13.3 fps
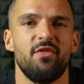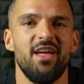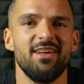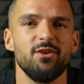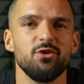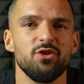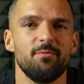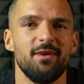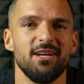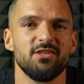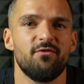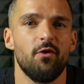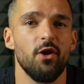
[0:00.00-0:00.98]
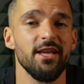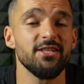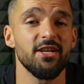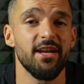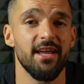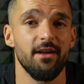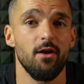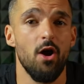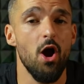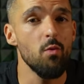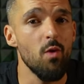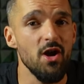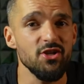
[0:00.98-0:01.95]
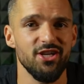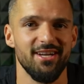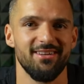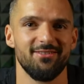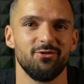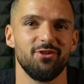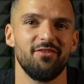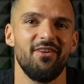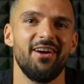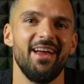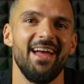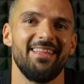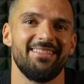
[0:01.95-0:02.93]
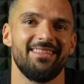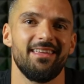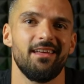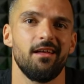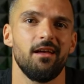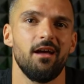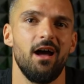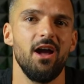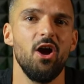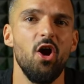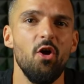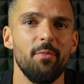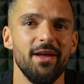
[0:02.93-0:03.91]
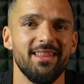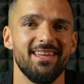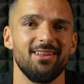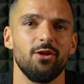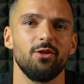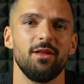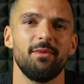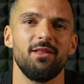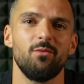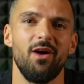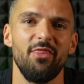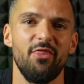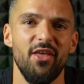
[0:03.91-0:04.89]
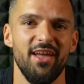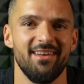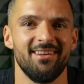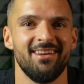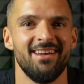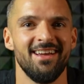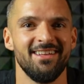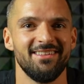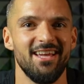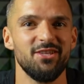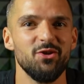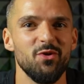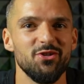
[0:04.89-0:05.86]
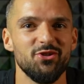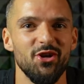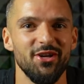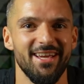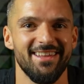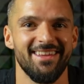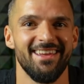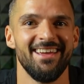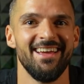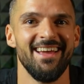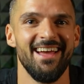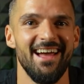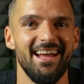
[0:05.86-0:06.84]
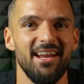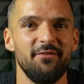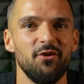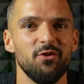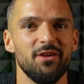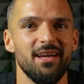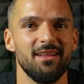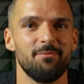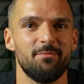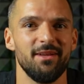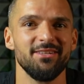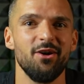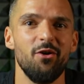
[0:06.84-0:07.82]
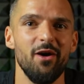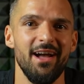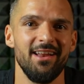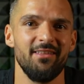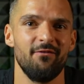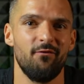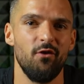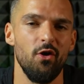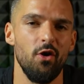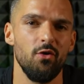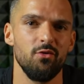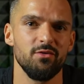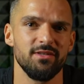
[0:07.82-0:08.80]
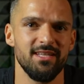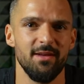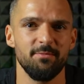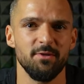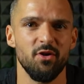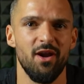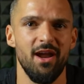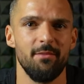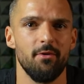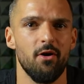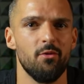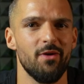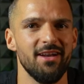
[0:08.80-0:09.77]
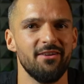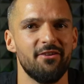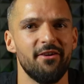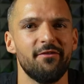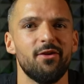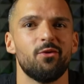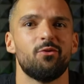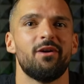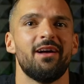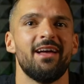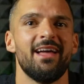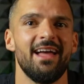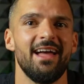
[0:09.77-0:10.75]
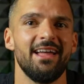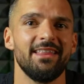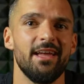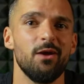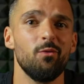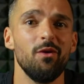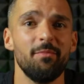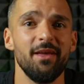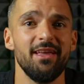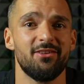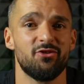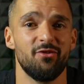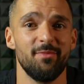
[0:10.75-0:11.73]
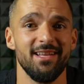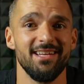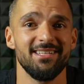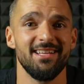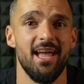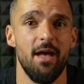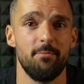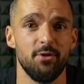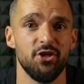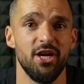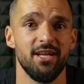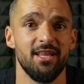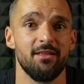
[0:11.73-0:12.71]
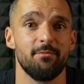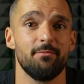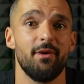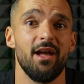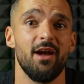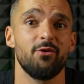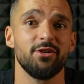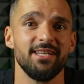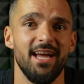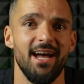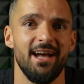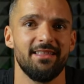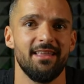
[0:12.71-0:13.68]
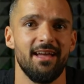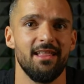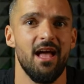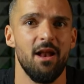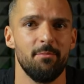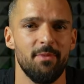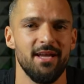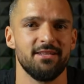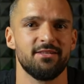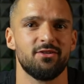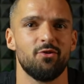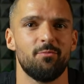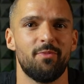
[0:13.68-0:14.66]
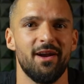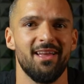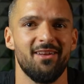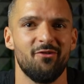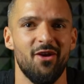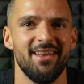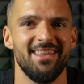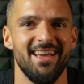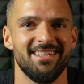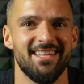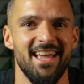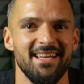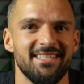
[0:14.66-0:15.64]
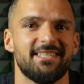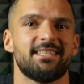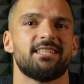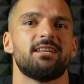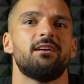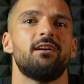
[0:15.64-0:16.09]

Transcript: Thank you so much for listening or watching to the very end. I hope it can only mean one thing that you enjoyed it and if you did, please go ahead, follow, subscribe, or write a review. And it will be tremendously appreciated by our side and help us to bring great next guests.